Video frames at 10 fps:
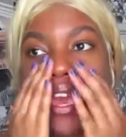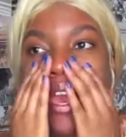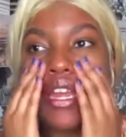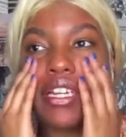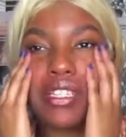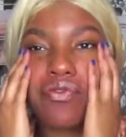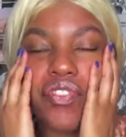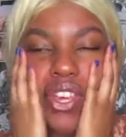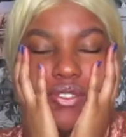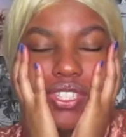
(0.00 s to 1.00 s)
and it just
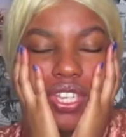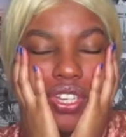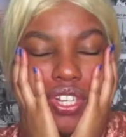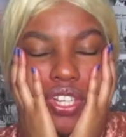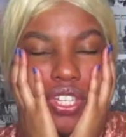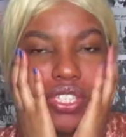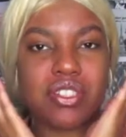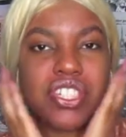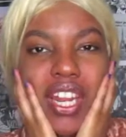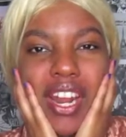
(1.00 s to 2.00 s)
feels good. So
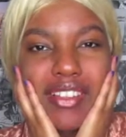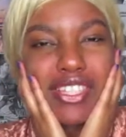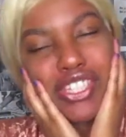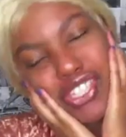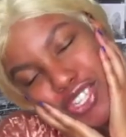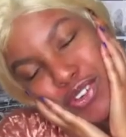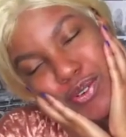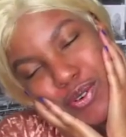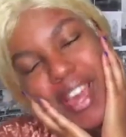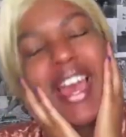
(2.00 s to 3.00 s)
shout outs
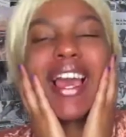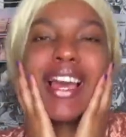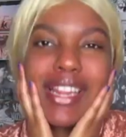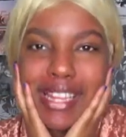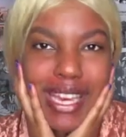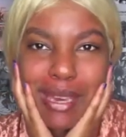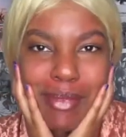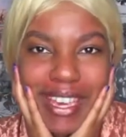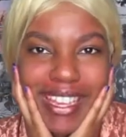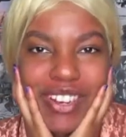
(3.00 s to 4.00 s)
to
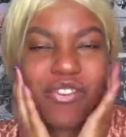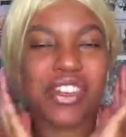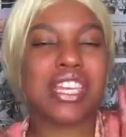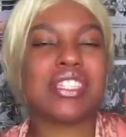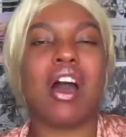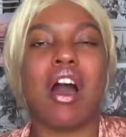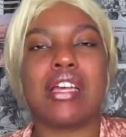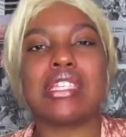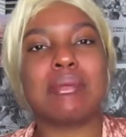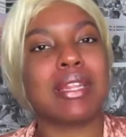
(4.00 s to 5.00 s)
Gleamin for this
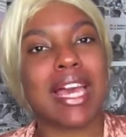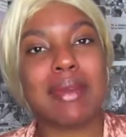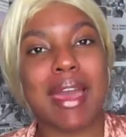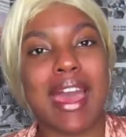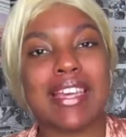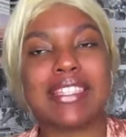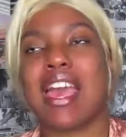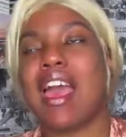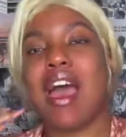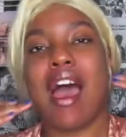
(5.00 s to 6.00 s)
awesome clay mask.
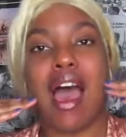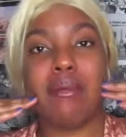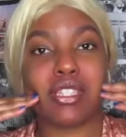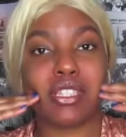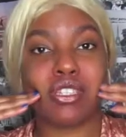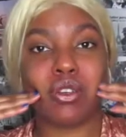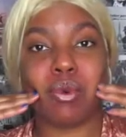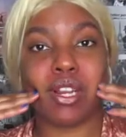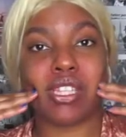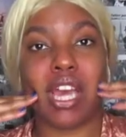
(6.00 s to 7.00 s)
I'm
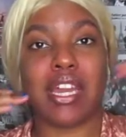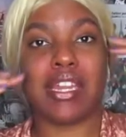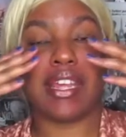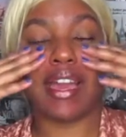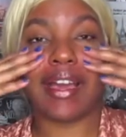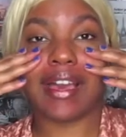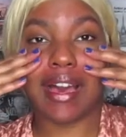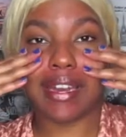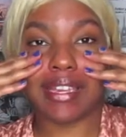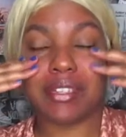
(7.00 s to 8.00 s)
super excited that I
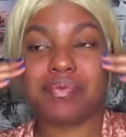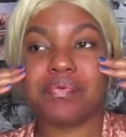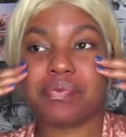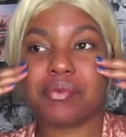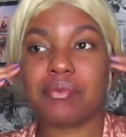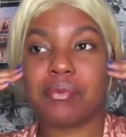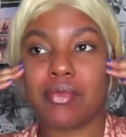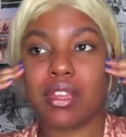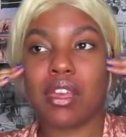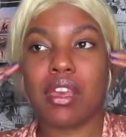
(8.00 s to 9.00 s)
got it.
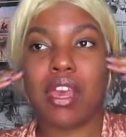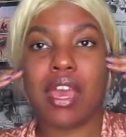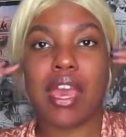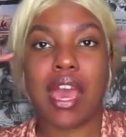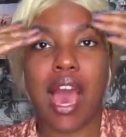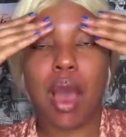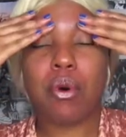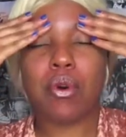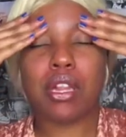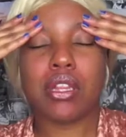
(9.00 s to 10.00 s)
I
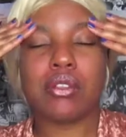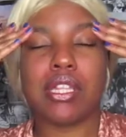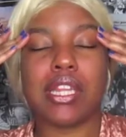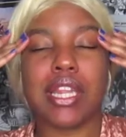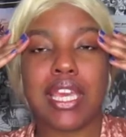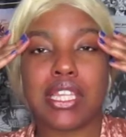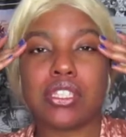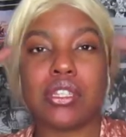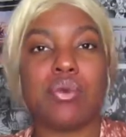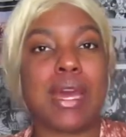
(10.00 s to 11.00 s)
will include the link
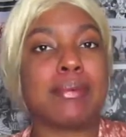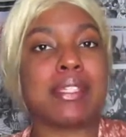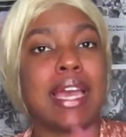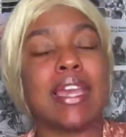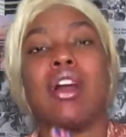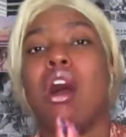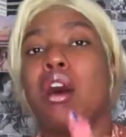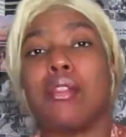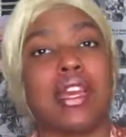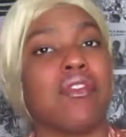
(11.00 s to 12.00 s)
to the website and
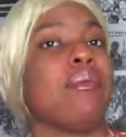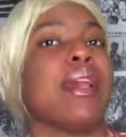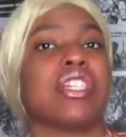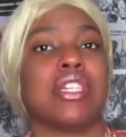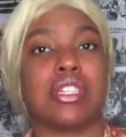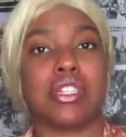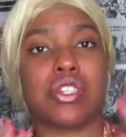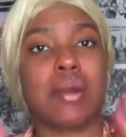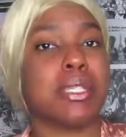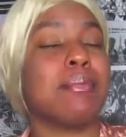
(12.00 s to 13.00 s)
all the information in the
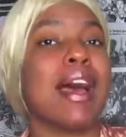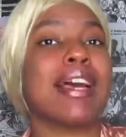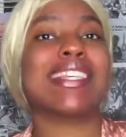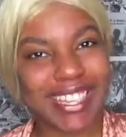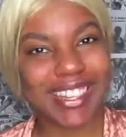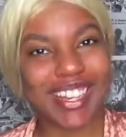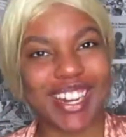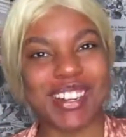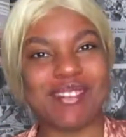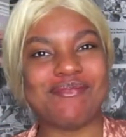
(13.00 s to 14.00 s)
description box. See you
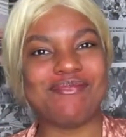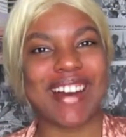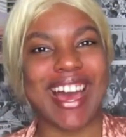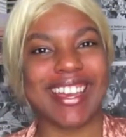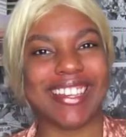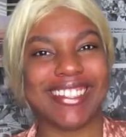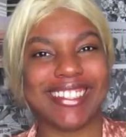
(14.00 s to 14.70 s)
later. Bye.